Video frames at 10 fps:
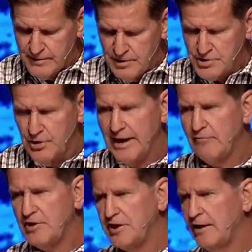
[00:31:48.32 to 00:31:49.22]
So,
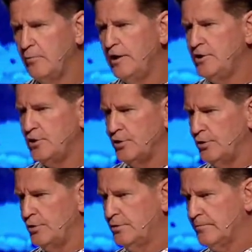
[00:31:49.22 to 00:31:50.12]
everything we
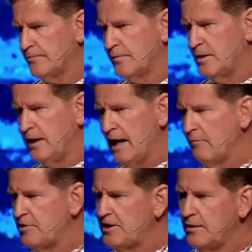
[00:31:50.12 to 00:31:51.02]
do,
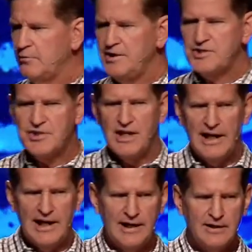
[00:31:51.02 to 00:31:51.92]
everything we
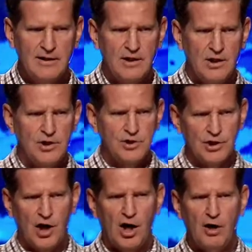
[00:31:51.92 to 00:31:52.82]
say,
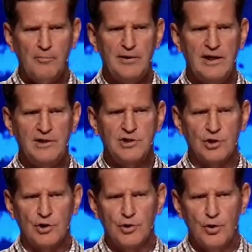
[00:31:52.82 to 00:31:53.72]
should all be to
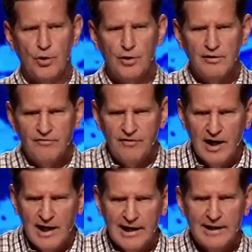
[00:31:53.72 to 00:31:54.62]

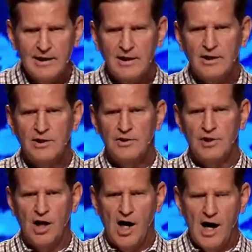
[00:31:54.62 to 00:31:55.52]
glorify to
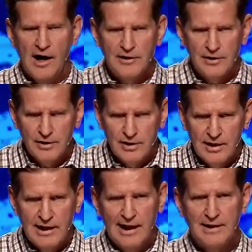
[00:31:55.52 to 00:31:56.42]
honor
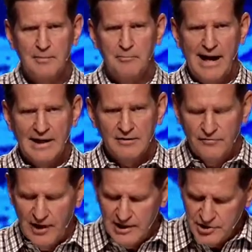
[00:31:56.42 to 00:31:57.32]
and to
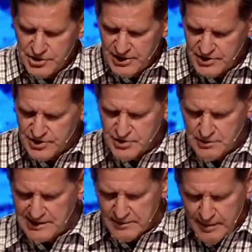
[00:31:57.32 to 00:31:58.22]
magnify Jesus
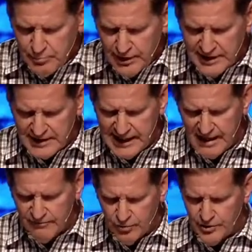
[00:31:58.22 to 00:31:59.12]
Christ. Let me break it
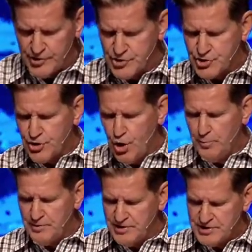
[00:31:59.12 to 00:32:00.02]
down for you. The
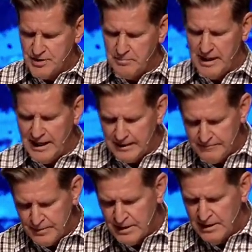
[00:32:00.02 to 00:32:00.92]
scope of this
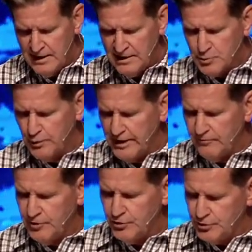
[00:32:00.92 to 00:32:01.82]
command is
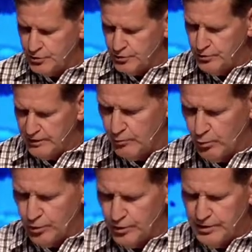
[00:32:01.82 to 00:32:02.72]
whatever you do
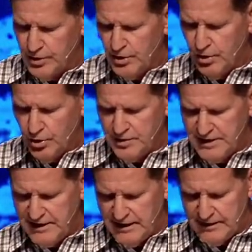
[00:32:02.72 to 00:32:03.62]
word or
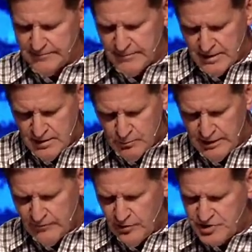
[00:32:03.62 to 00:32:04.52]
deed,
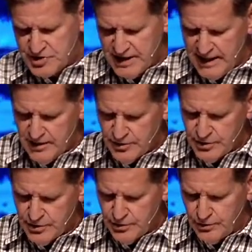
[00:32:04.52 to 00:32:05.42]
whatever you say or
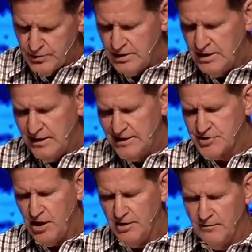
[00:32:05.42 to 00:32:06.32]
do, it's
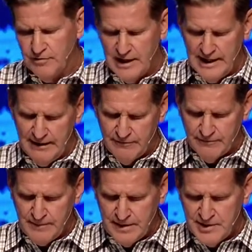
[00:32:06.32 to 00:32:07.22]
all of life.
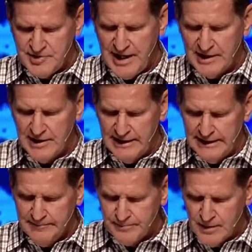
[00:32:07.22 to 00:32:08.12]

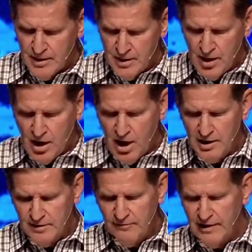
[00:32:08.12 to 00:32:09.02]
Secondly,
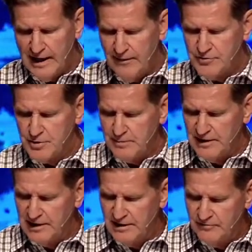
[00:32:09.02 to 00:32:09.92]
all of life should be
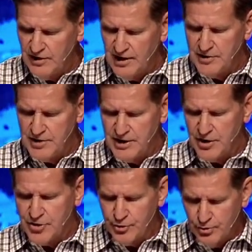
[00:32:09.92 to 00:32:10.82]
lived under the
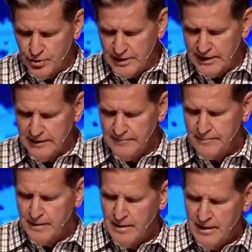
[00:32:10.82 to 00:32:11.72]

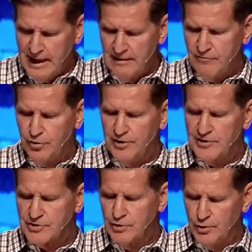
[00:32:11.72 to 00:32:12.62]
authority and for
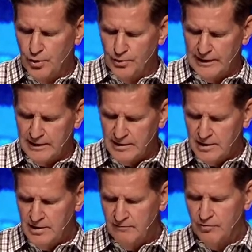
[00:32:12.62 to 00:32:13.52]
his glory.
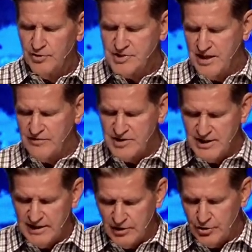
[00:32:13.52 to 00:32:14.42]
Verse
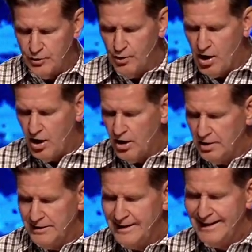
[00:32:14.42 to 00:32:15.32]
17 Do
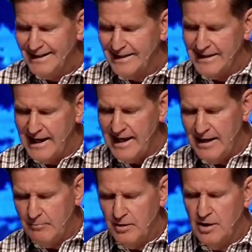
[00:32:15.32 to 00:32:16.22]
all in the
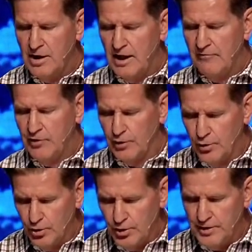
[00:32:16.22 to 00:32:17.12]
name of the
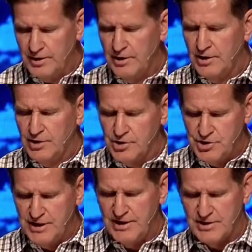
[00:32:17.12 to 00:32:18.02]
Lord
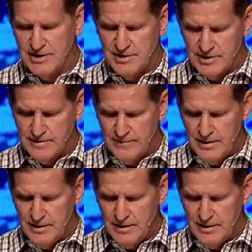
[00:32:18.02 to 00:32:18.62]
Jesus.